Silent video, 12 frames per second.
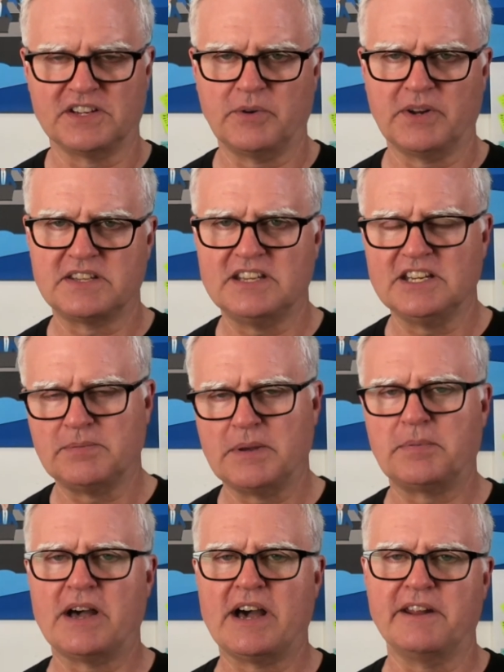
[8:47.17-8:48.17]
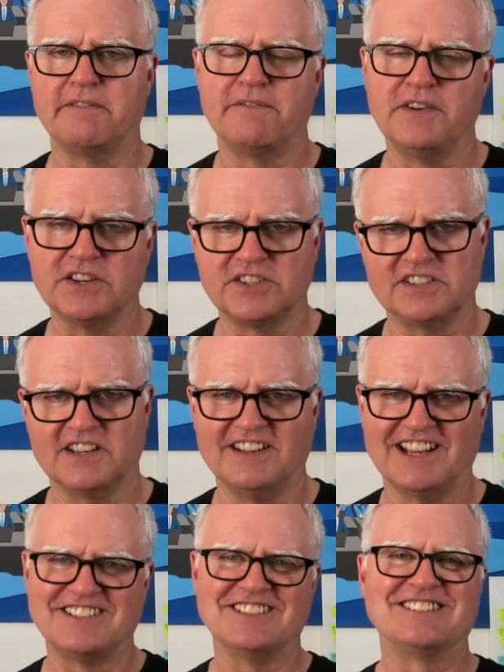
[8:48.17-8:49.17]
I want to teach people how to fish and
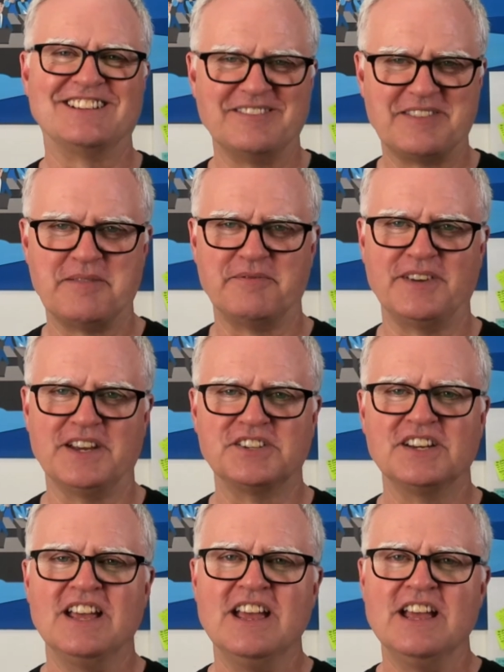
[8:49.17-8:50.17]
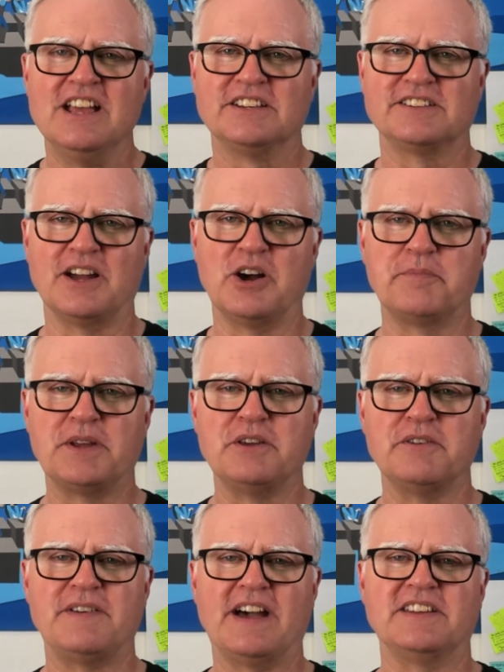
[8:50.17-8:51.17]
not just give them fish. So I hope that
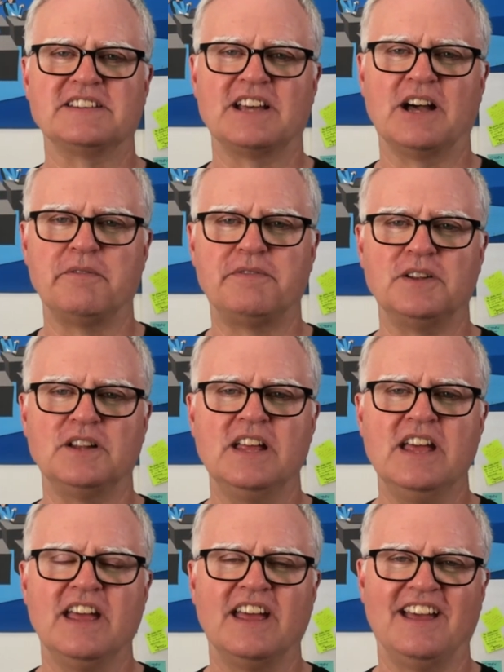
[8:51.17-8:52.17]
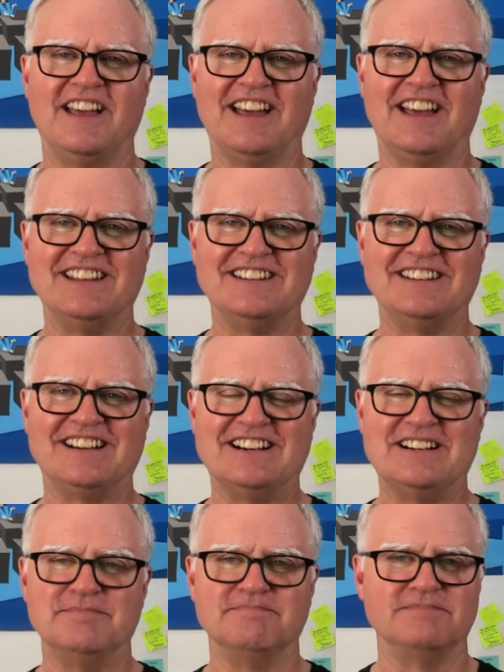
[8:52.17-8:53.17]
you found this helpful. And
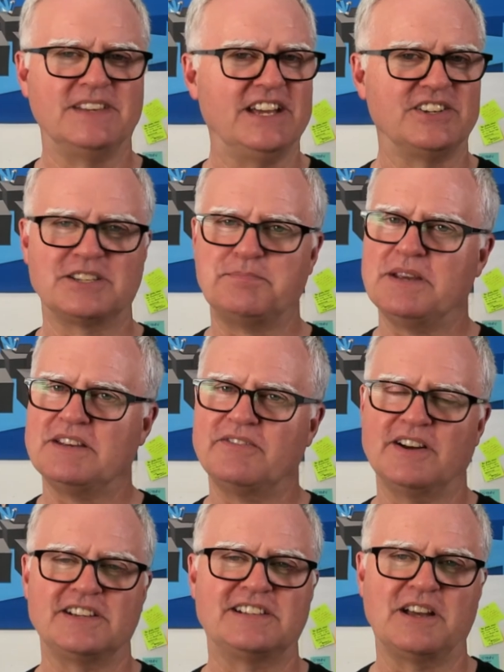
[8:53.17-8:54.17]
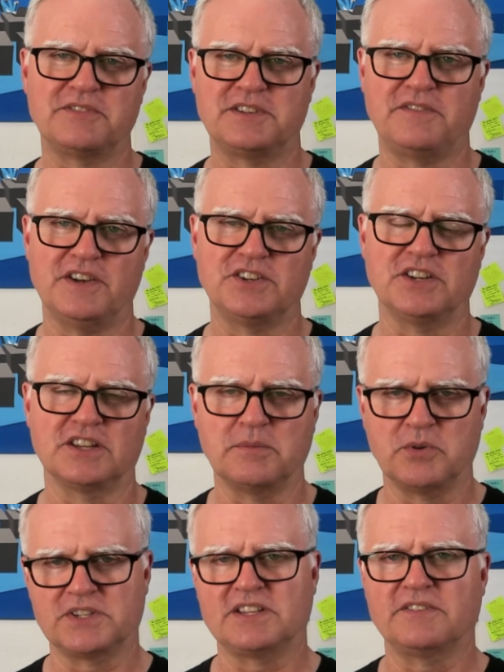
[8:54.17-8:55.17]
just be very self-sufficient. The
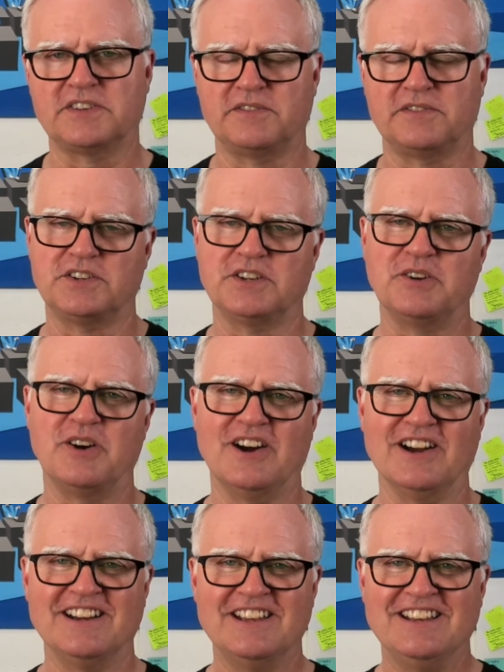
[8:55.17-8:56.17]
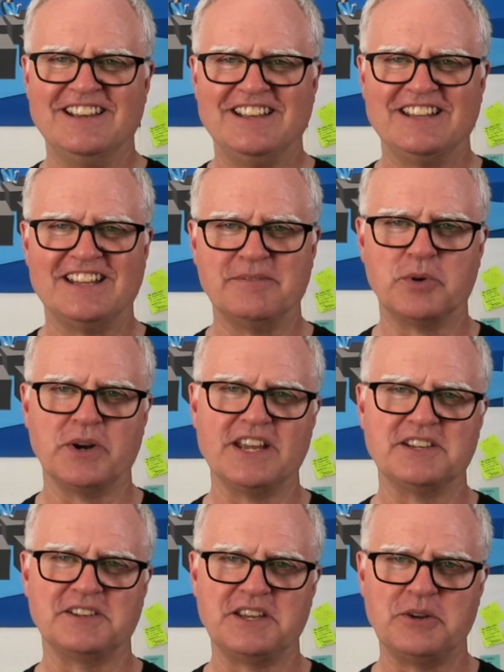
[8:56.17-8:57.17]
more self-sufficient you are, the more
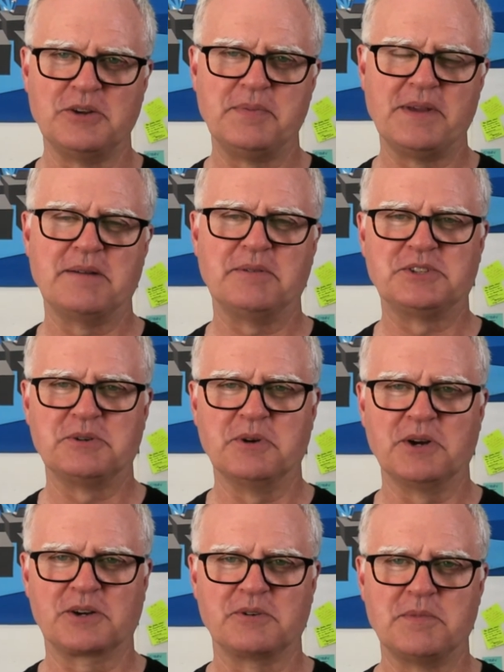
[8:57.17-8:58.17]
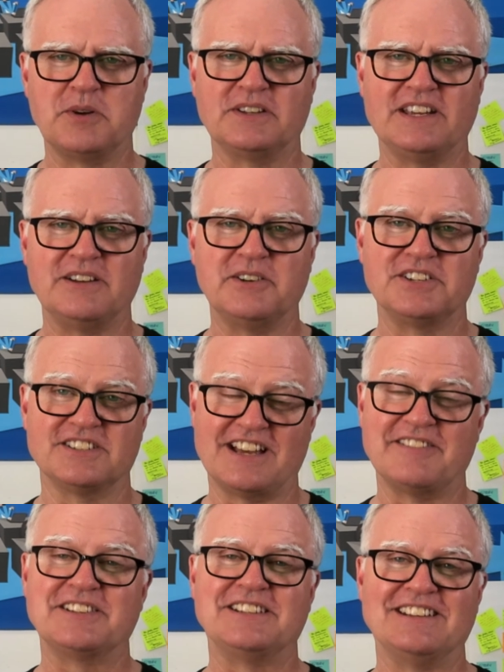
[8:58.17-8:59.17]
easily you will be able to work remotely, which is
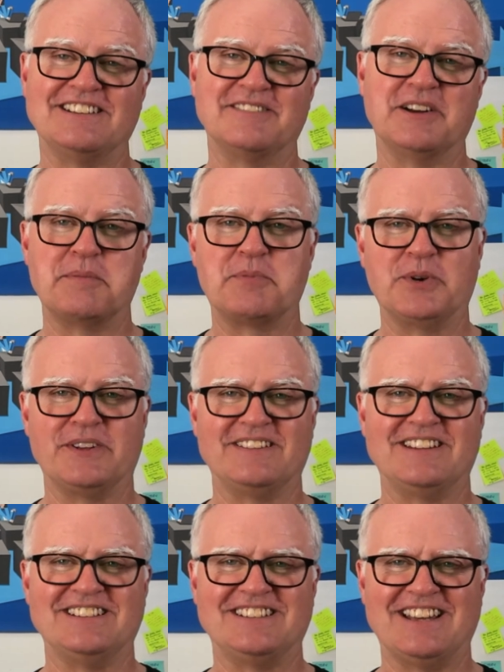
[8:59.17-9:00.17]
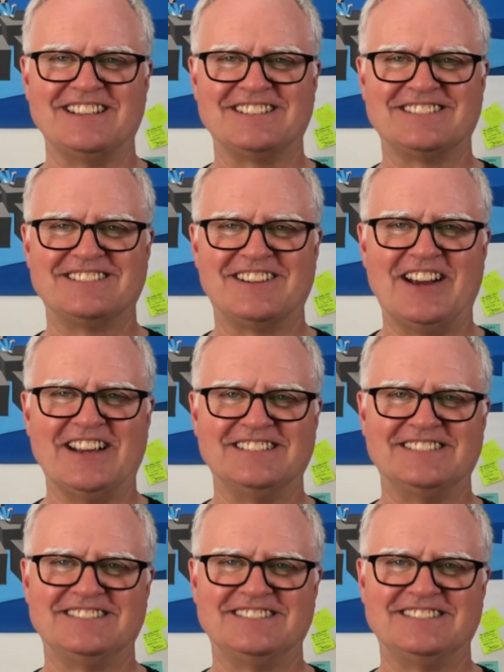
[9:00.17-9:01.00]
obviously very important these days. All right.